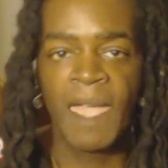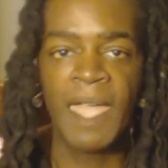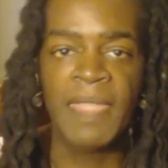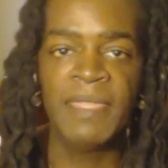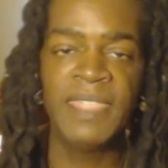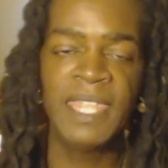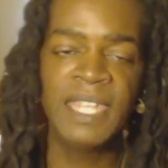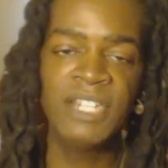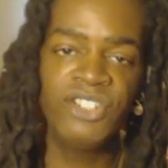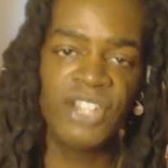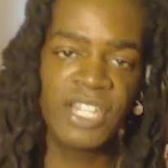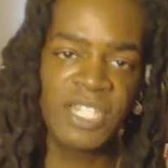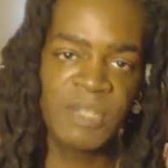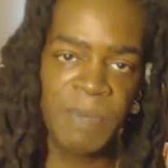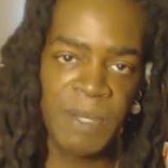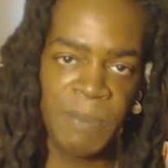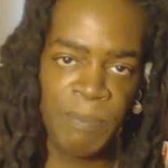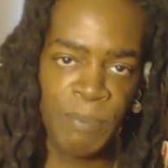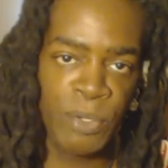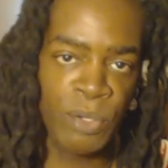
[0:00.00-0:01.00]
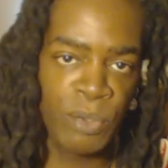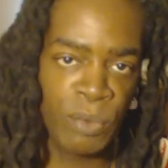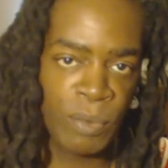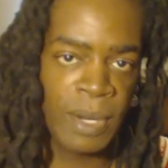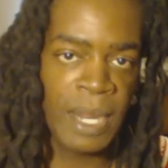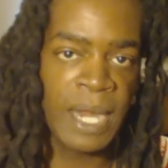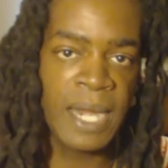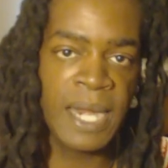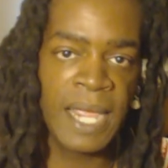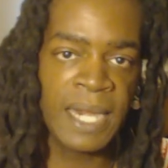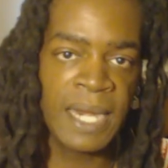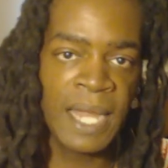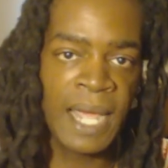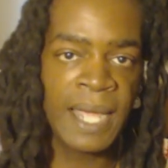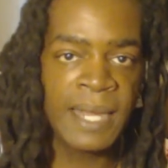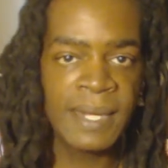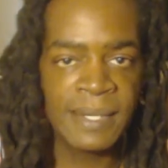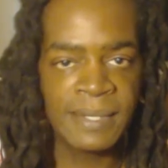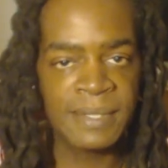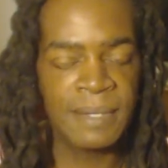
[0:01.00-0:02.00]
And then just be pure and
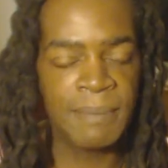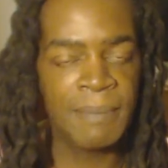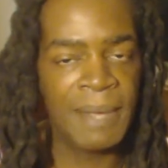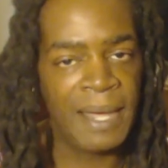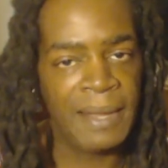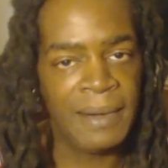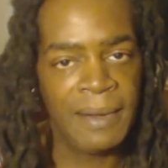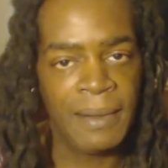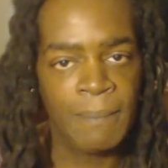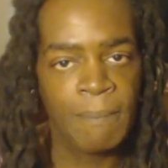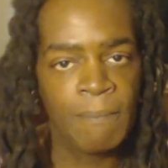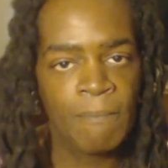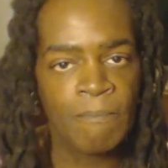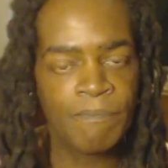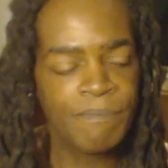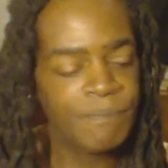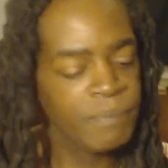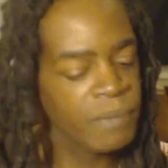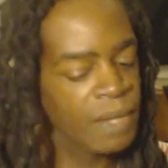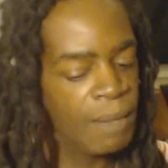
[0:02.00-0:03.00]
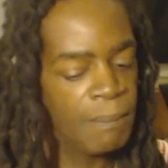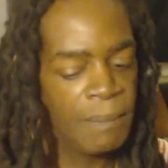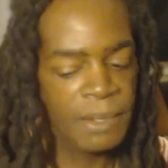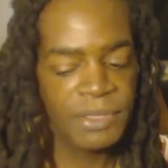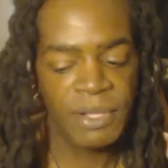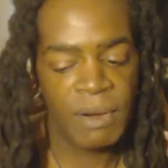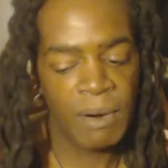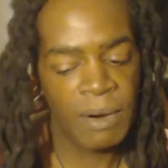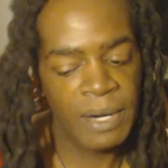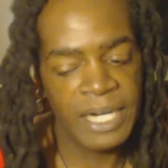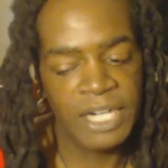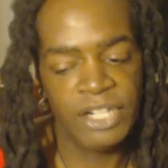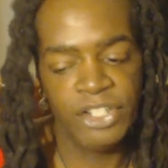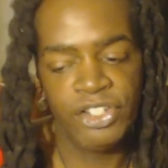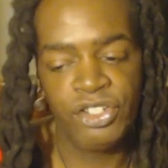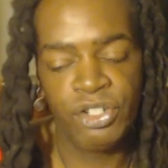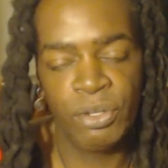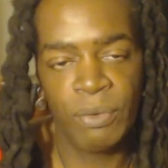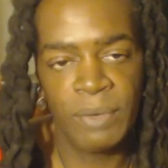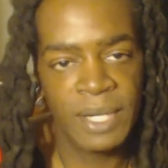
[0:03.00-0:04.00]
honest about it. But there aren't any
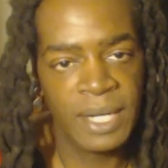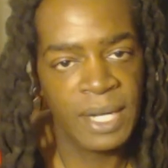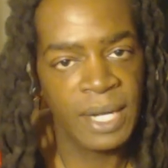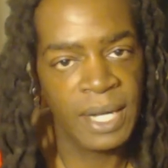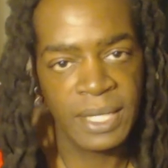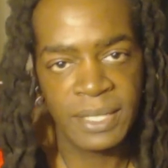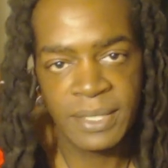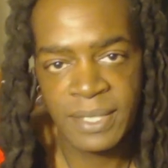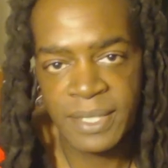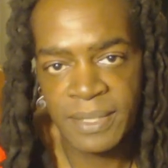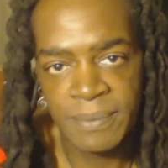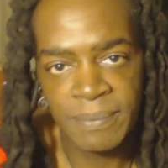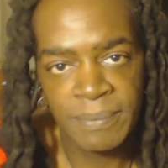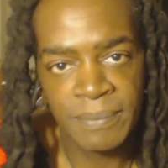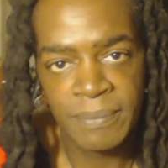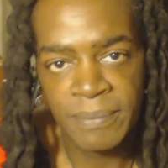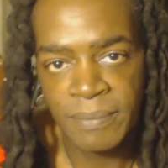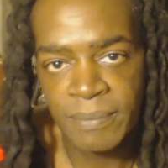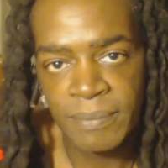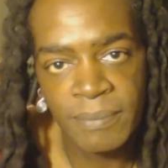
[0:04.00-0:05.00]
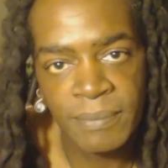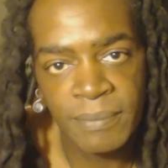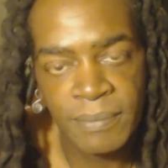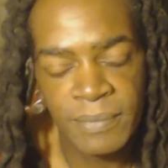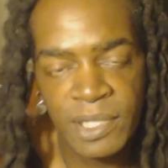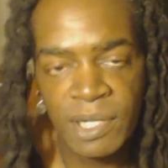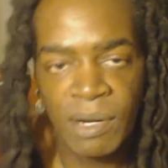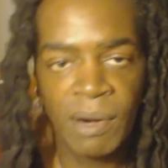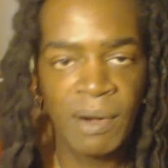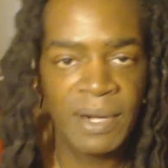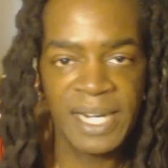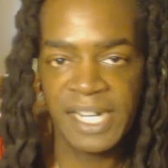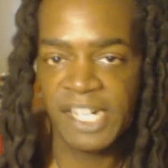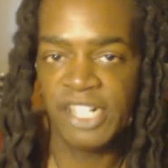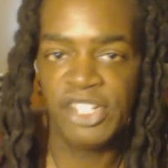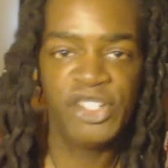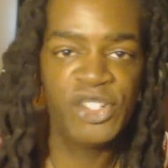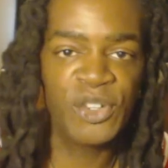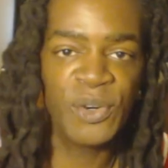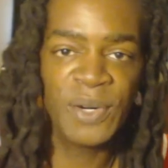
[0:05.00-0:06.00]
shortcuts. There aren't
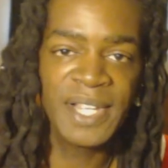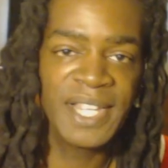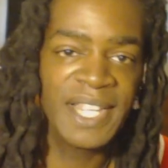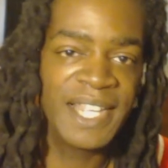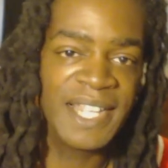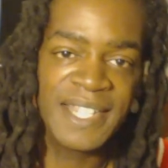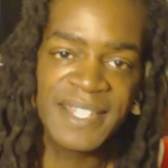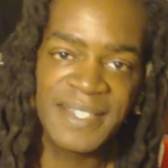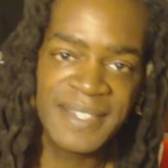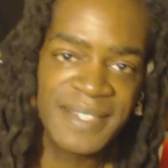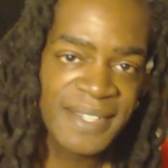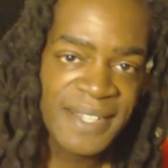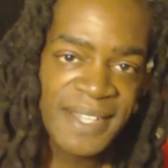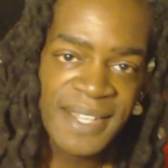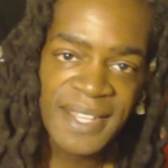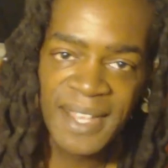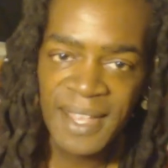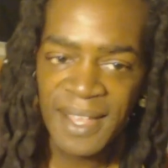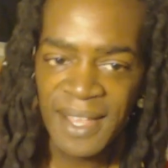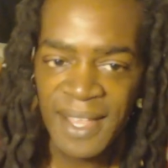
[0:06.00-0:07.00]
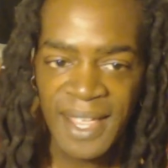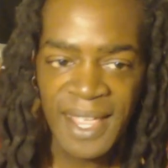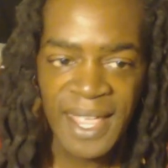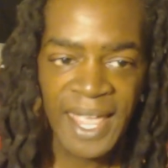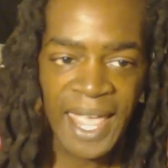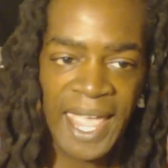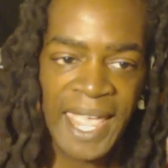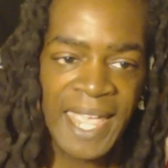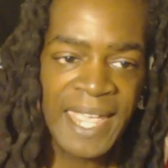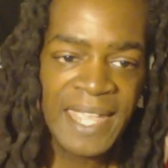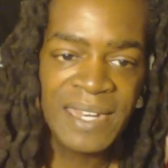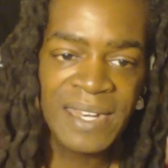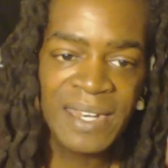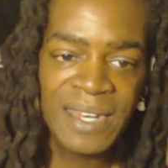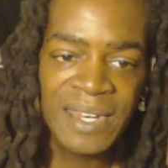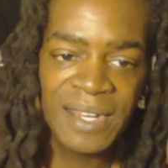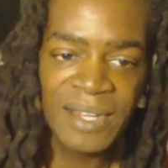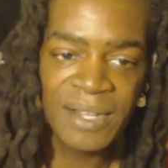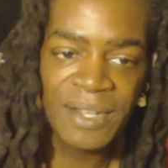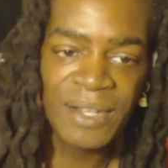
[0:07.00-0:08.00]
any shortcuts.
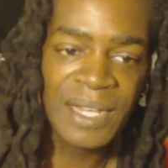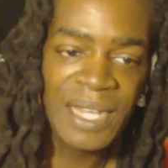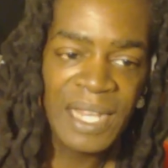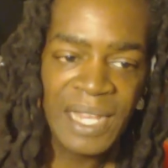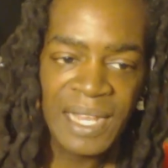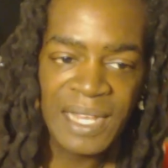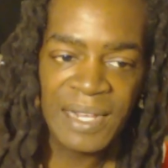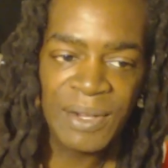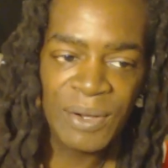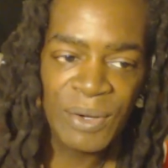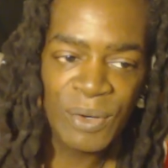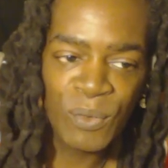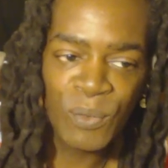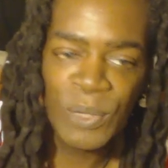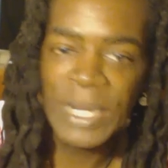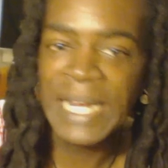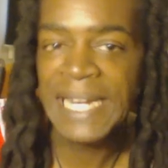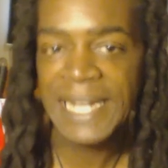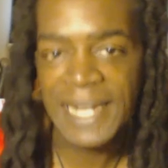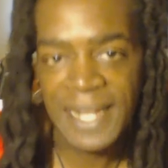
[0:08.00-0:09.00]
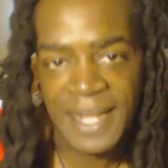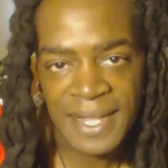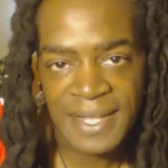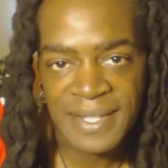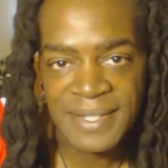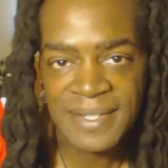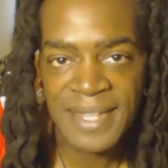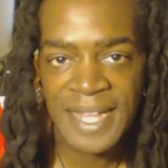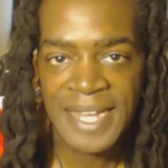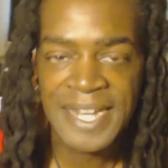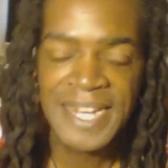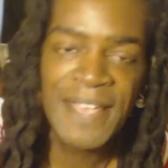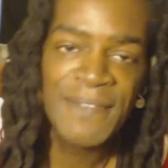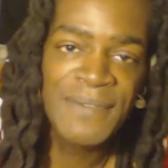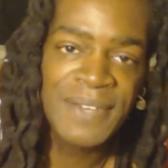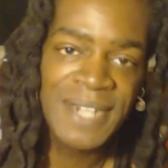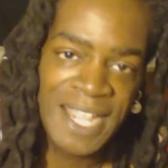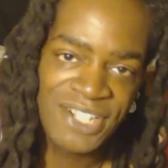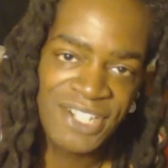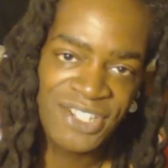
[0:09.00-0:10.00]
And readings and
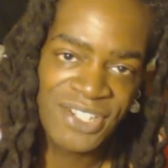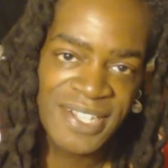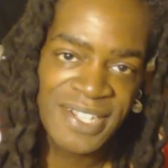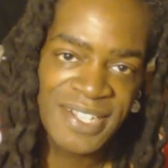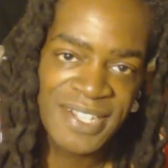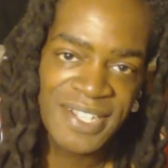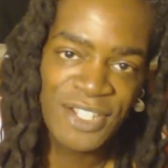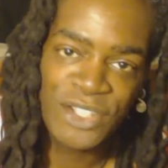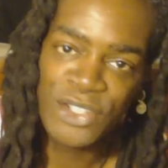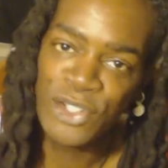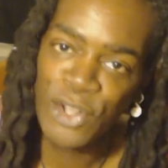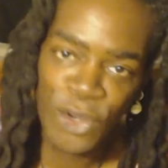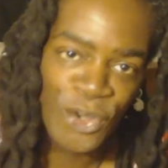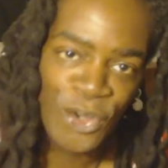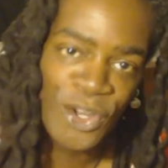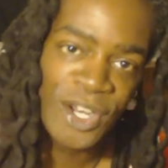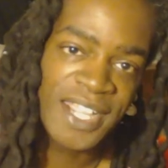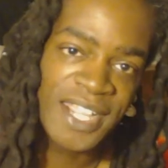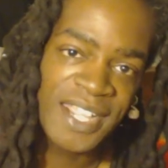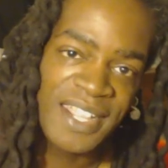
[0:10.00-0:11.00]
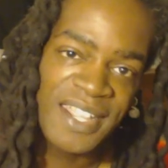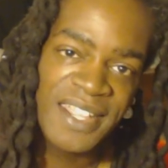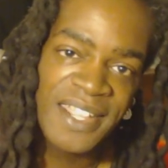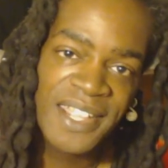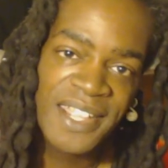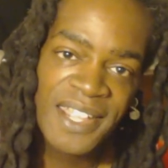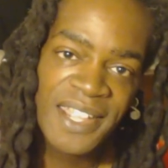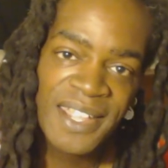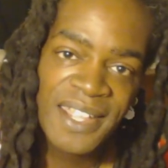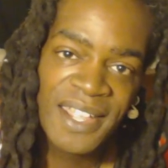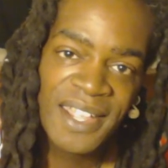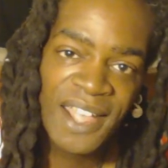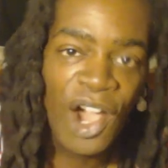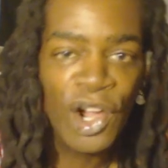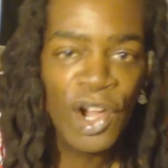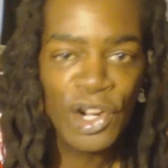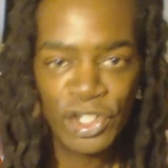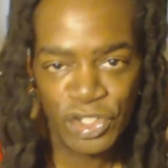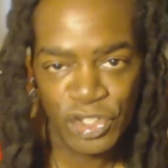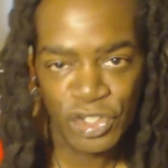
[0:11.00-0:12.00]
divination certainly
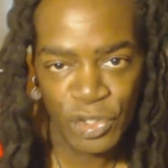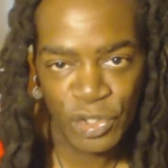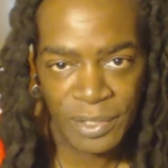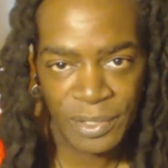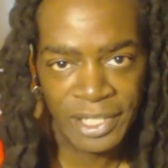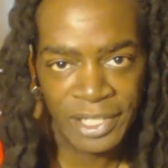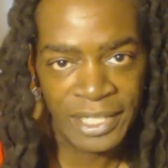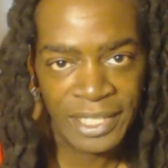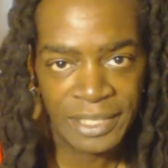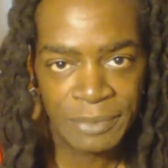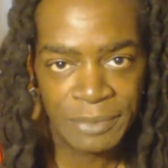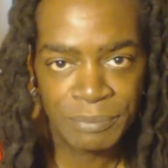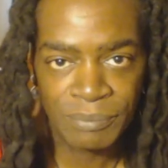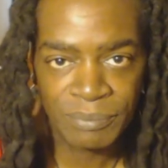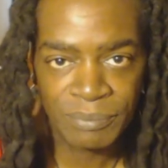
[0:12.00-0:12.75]
aren't a shortcut.